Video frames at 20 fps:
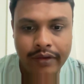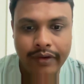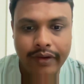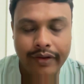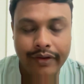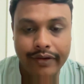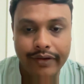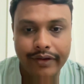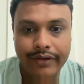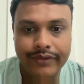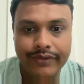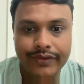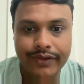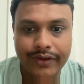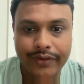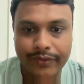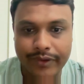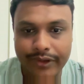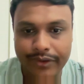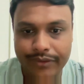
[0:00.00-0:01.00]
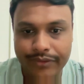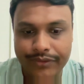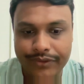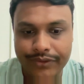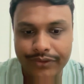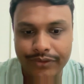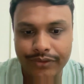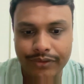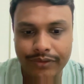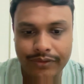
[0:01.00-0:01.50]
Hi guys, how are you?
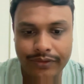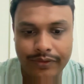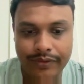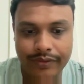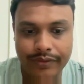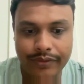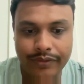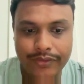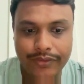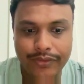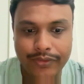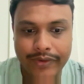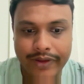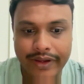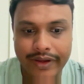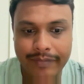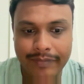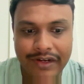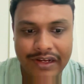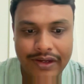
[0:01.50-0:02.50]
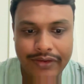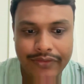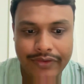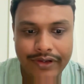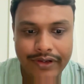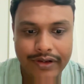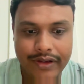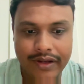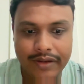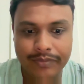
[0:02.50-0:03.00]
So today I'm live
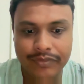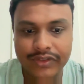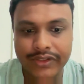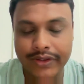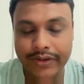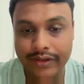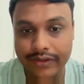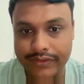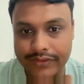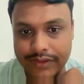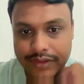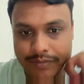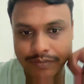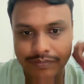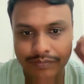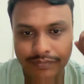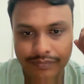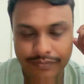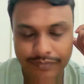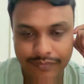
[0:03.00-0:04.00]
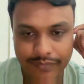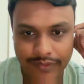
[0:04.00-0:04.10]
and I'm sharing some